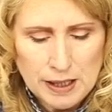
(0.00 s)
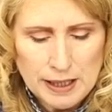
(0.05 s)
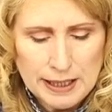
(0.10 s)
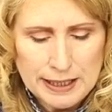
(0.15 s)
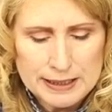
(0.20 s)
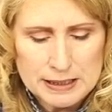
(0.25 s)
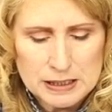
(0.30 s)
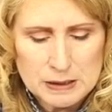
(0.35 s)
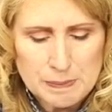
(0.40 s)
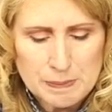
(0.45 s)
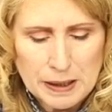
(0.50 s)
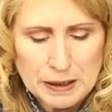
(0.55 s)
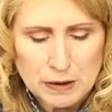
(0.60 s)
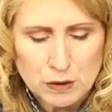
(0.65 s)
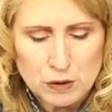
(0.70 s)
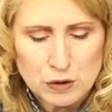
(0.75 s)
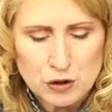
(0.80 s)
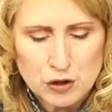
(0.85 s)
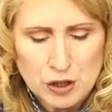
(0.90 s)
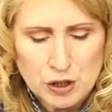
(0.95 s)
its
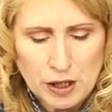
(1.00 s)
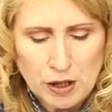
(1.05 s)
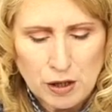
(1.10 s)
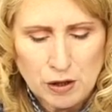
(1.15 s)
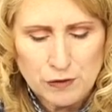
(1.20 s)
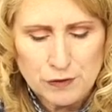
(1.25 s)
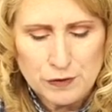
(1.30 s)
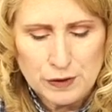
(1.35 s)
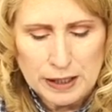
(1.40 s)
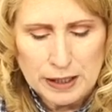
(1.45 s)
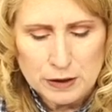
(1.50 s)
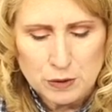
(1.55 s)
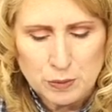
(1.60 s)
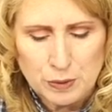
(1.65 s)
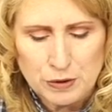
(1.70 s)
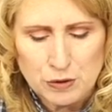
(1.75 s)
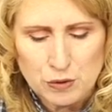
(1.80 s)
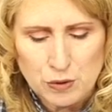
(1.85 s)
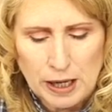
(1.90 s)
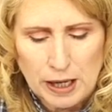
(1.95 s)
speckled shell flecked
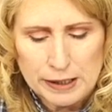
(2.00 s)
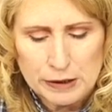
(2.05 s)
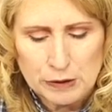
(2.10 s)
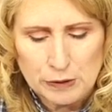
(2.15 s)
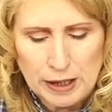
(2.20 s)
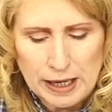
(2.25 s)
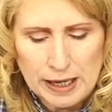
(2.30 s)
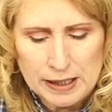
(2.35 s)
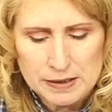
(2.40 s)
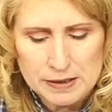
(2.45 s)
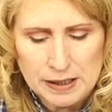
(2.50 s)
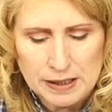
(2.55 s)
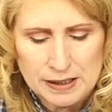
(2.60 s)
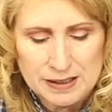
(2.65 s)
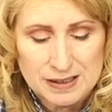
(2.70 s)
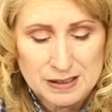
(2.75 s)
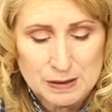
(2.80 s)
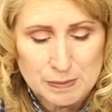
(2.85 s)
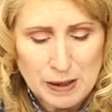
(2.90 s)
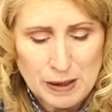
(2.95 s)
with dried grass, and
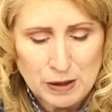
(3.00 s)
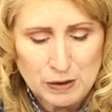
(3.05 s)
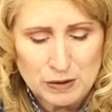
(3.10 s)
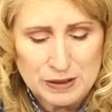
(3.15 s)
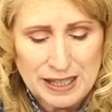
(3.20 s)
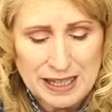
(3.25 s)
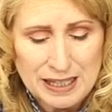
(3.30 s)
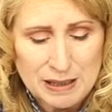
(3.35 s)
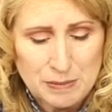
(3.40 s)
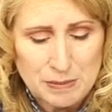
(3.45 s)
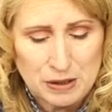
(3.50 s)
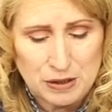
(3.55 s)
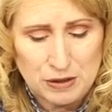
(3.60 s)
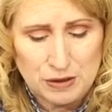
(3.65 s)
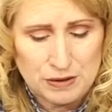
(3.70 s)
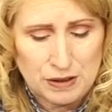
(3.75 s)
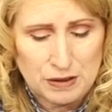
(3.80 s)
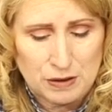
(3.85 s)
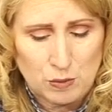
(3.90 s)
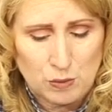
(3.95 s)
it smelled
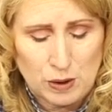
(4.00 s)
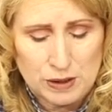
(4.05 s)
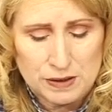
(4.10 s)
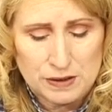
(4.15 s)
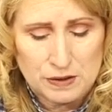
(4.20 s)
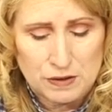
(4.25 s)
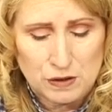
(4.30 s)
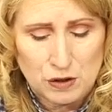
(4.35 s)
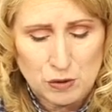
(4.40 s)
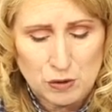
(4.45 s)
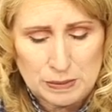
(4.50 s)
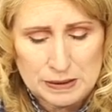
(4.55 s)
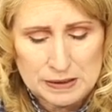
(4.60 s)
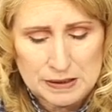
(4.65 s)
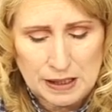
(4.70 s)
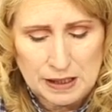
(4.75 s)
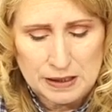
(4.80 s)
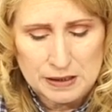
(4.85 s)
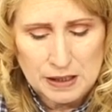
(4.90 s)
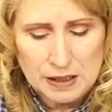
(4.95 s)
gamier than the ones his humans
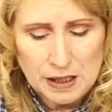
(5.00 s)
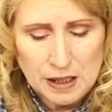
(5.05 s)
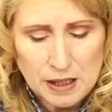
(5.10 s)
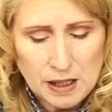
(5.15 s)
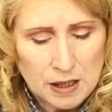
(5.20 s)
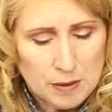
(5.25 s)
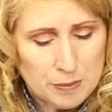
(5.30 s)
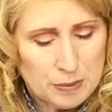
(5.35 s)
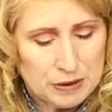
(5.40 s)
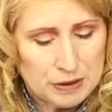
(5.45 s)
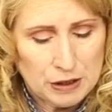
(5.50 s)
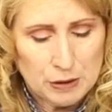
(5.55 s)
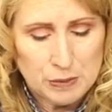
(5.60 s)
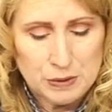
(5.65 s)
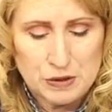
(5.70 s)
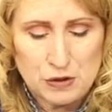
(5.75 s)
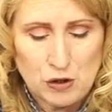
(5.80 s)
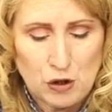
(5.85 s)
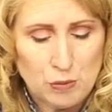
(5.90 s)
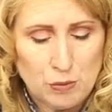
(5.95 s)
ate, but there
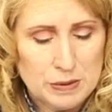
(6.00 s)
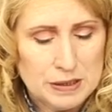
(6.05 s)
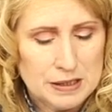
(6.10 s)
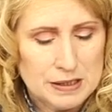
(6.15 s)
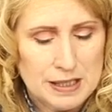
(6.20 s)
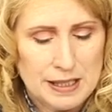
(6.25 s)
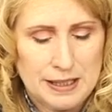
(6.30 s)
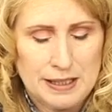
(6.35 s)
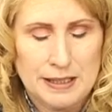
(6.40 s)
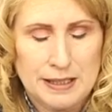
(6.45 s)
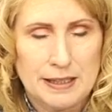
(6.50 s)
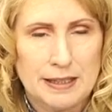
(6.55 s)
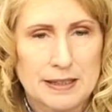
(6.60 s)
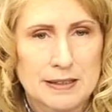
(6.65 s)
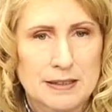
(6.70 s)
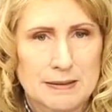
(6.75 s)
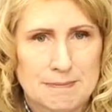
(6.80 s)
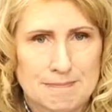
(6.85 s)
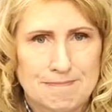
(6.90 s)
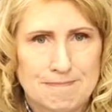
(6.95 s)
was no mistaking it.